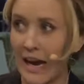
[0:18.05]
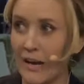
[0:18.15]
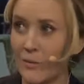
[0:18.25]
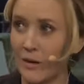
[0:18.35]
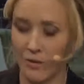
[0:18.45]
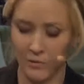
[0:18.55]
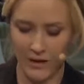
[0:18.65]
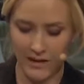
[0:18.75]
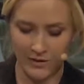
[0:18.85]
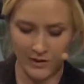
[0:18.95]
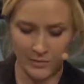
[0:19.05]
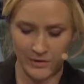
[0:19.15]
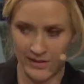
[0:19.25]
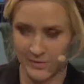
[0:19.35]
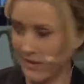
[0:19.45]
And we have a couple
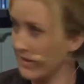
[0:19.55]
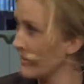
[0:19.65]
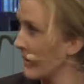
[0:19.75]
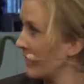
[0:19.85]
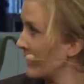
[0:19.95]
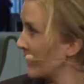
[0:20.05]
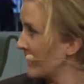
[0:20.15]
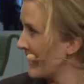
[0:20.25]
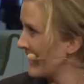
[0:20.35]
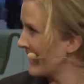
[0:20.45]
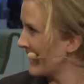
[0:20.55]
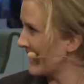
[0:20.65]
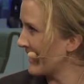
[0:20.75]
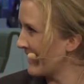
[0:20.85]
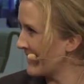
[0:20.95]
guests with us. We have Hiba.
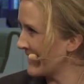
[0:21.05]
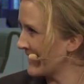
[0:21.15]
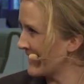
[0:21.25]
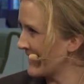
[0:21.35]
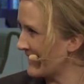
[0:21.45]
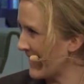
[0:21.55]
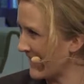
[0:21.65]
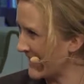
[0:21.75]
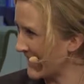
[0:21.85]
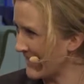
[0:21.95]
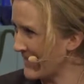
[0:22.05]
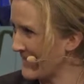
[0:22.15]
Hello, welcome.